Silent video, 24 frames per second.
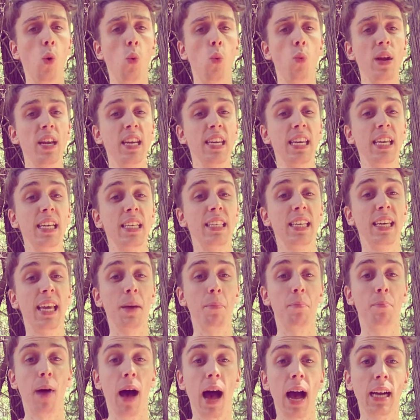we need to
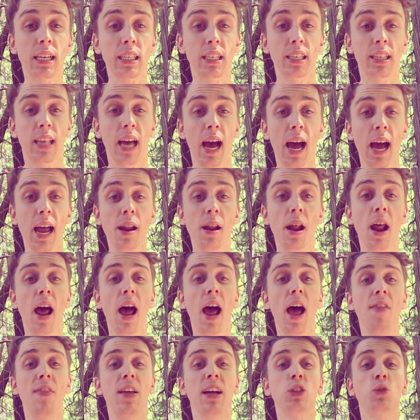get back to that
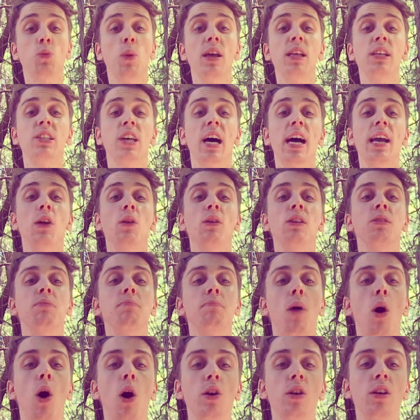and that's why the title is
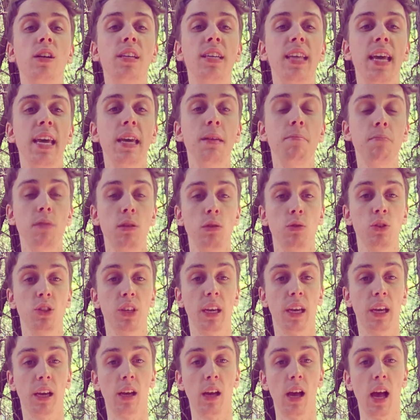modern day musing.
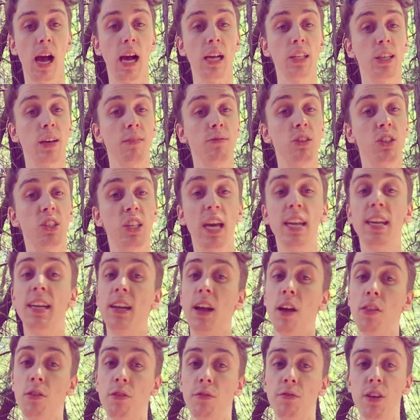As I've said in
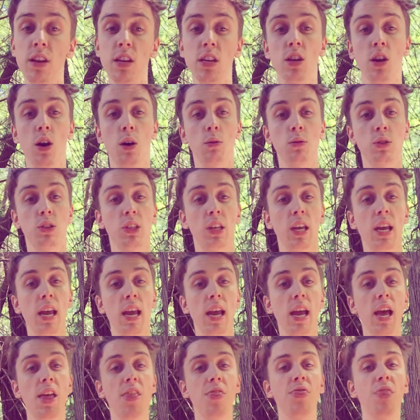other videos,
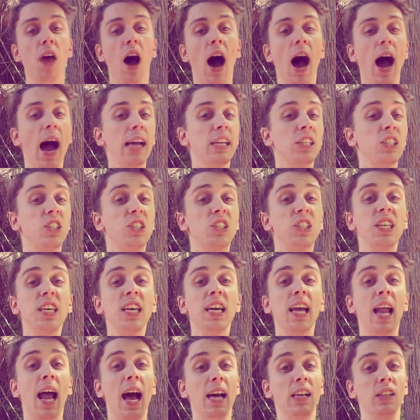I see
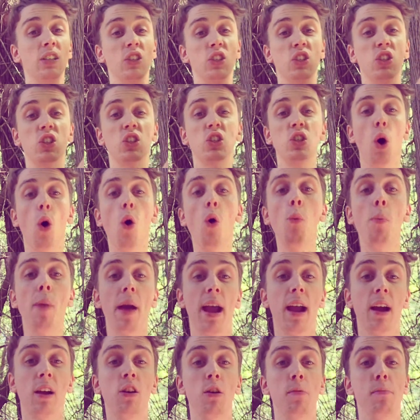it as so
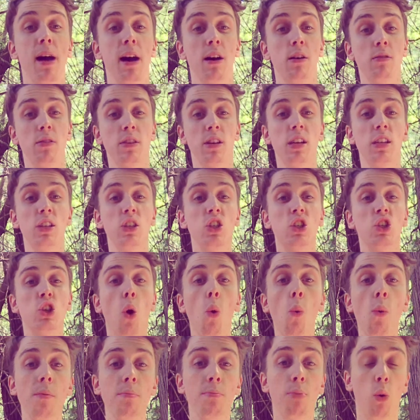paramount,
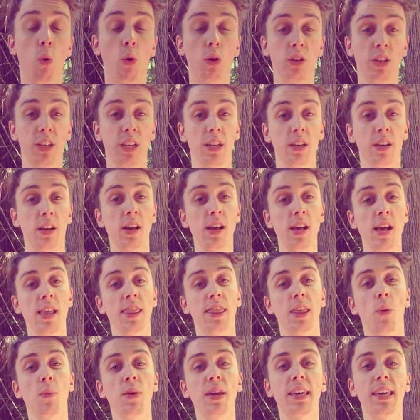so important
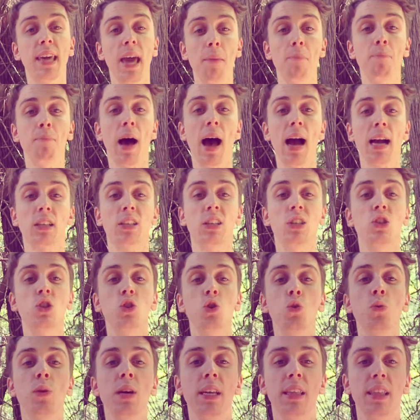that we get back to
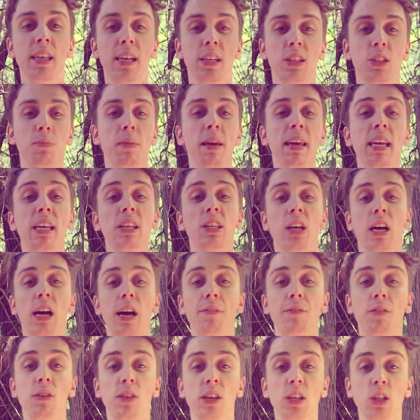doing this, making time
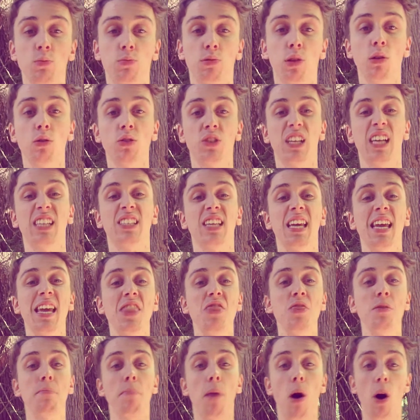for this process in
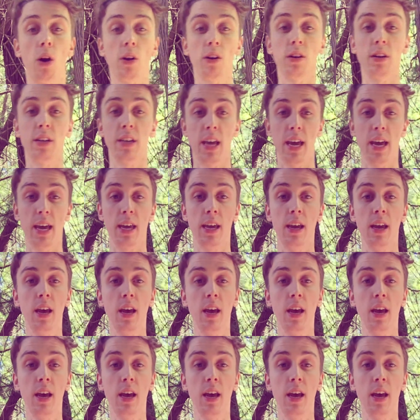the modern day.